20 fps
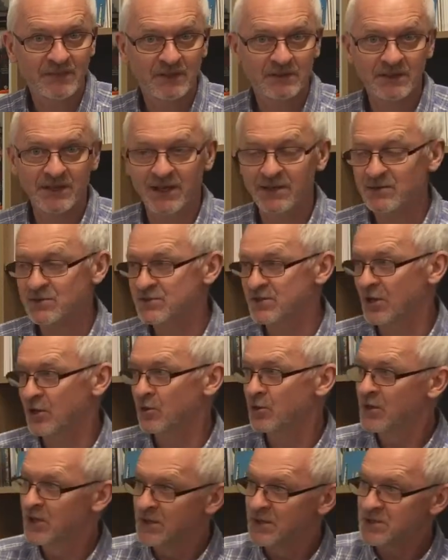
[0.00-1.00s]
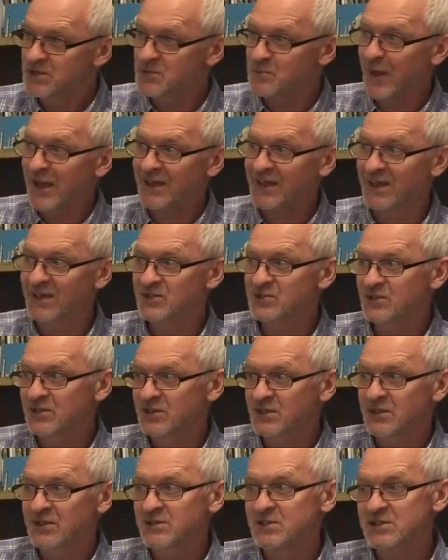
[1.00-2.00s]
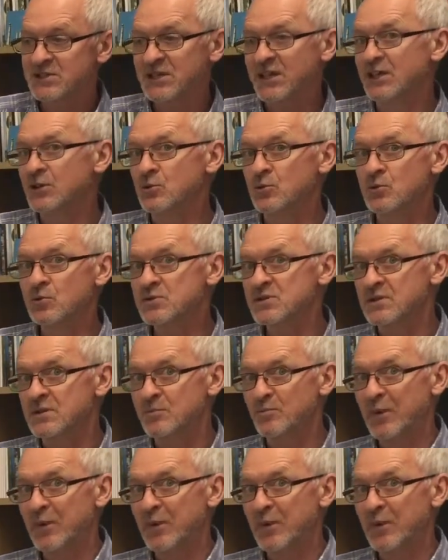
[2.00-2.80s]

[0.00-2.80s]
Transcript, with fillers: Okay. So spec is skills,